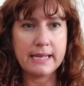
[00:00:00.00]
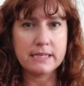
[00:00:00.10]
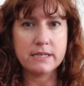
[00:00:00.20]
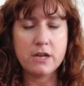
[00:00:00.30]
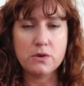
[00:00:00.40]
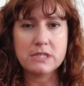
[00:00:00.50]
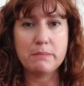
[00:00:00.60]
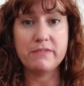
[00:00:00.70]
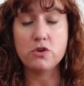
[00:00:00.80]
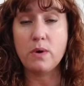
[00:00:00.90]
get to know
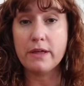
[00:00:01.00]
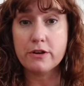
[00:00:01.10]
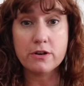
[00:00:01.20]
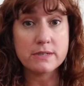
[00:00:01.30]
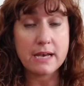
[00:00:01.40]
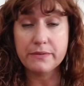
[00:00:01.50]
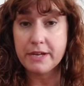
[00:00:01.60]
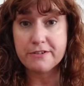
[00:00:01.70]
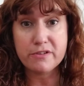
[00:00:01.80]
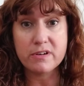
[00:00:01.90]
some of you others out
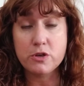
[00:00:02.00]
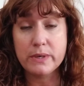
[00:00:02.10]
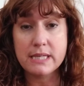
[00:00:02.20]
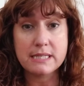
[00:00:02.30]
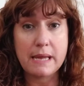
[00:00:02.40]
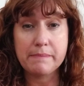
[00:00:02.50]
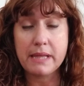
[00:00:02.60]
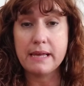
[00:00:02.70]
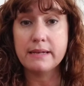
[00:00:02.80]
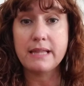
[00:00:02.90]
there that are doing the same
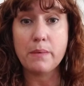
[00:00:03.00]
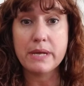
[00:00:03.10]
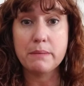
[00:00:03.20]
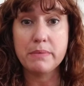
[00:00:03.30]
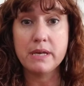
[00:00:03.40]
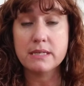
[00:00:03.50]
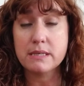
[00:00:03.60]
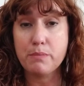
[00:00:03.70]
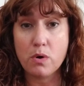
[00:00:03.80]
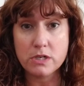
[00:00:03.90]
thing and that we can be a
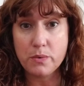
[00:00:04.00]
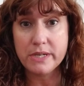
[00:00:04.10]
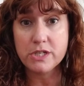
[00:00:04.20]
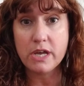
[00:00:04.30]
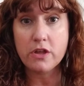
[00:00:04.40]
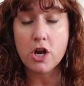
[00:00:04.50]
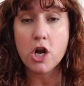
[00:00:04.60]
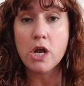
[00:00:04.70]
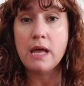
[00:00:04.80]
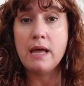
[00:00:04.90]
support to each
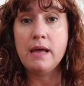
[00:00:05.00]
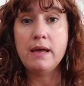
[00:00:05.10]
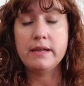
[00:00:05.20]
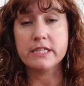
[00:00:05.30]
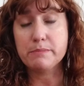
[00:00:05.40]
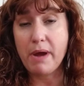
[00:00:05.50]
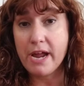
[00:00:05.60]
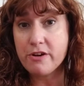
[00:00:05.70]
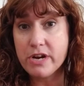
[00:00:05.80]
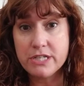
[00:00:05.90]
other,
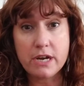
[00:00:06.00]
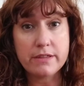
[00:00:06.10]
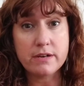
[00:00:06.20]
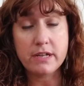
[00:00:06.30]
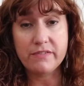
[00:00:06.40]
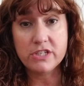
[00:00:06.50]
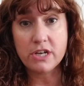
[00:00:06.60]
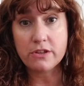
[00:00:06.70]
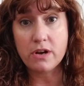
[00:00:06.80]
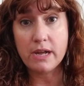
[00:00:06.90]
inspire each other, give each
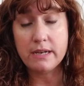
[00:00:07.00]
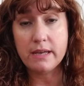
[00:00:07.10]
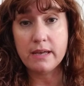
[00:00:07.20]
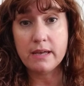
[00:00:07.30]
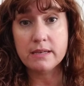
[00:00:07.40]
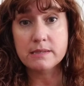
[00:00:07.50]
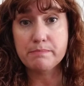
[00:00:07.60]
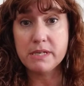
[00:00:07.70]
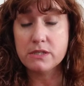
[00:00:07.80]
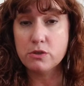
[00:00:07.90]
other ideas,
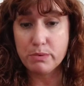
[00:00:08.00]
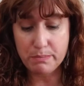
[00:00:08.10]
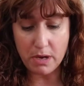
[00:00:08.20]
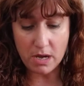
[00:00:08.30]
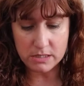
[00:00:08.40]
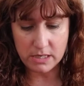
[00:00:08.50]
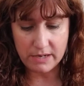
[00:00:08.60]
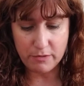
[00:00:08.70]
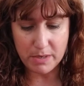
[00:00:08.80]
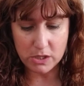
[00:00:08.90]
be super
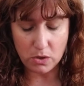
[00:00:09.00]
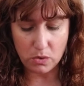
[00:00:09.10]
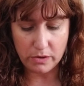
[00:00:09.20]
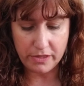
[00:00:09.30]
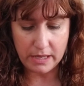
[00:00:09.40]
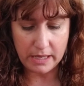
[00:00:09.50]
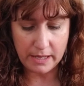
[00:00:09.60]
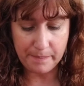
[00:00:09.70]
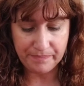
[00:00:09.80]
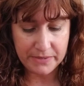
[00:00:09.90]
positive about the whole thing.